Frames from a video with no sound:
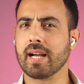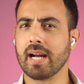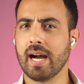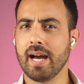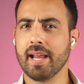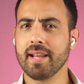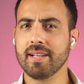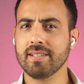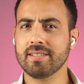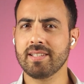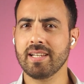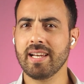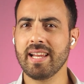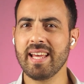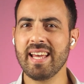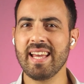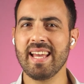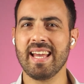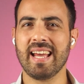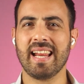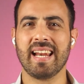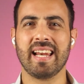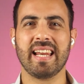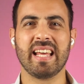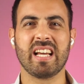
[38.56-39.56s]
Currently,
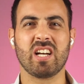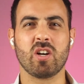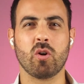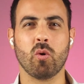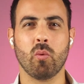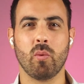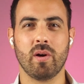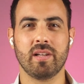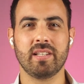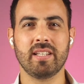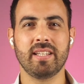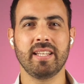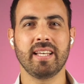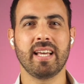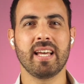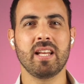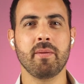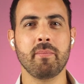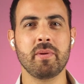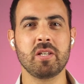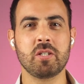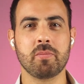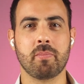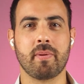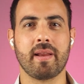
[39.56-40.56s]
liquidity
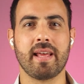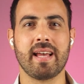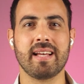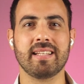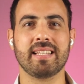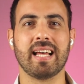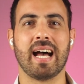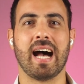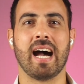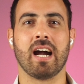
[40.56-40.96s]
can be spread